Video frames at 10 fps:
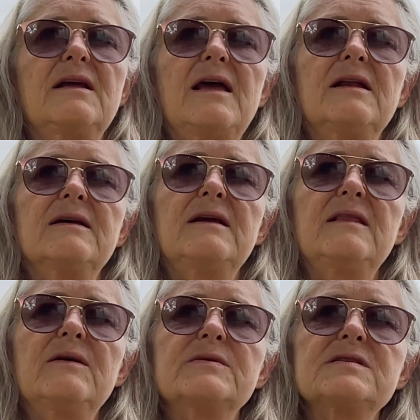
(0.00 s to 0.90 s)
and
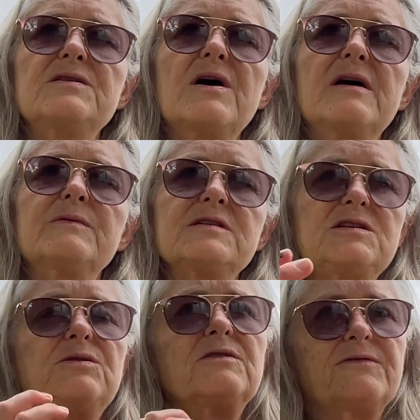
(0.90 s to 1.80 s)
there was no, it was
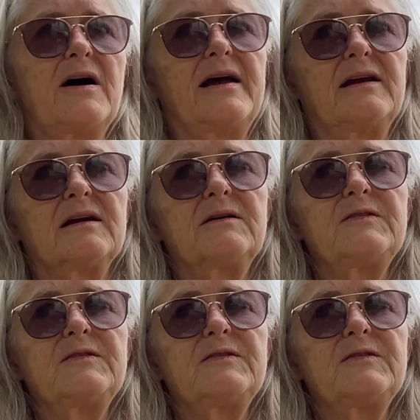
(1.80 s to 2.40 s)
unifying.